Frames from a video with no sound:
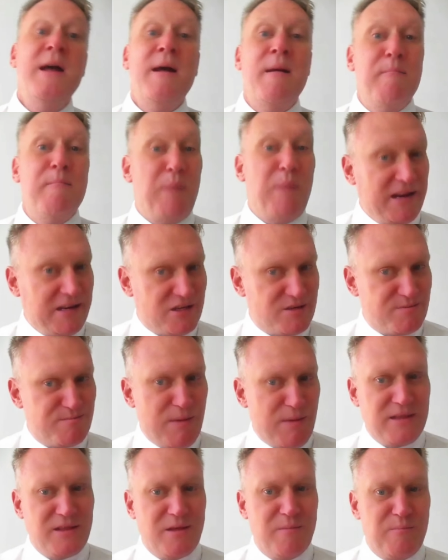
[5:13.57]
but
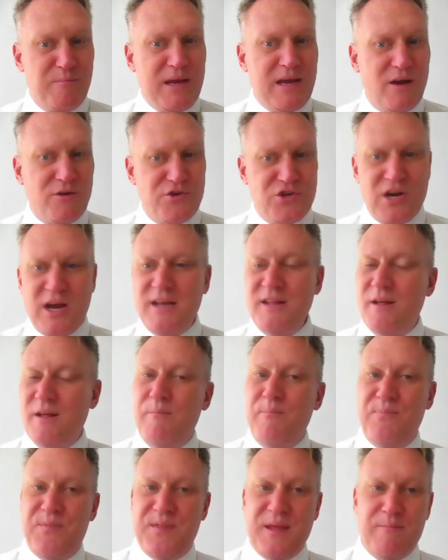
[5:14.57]
expect the BOJ,
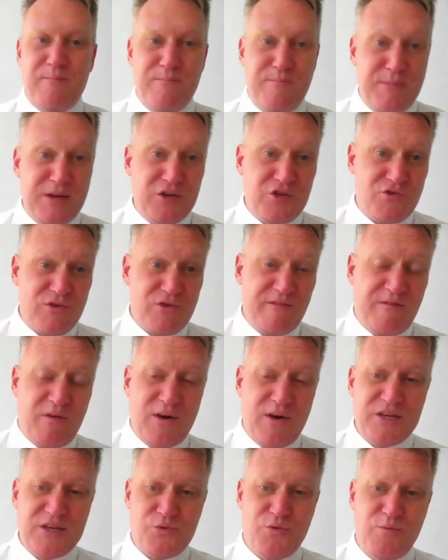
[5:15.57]
the Ministry of
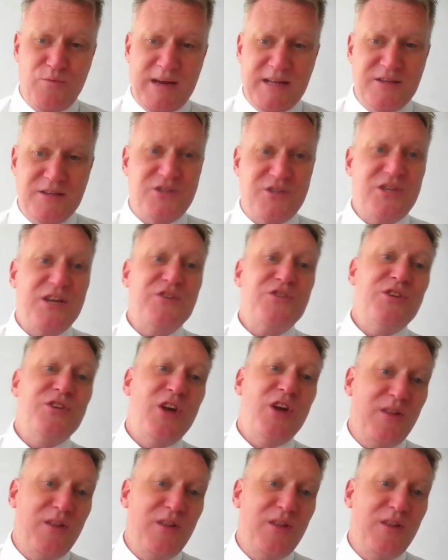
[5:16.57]
Finance will make the decision,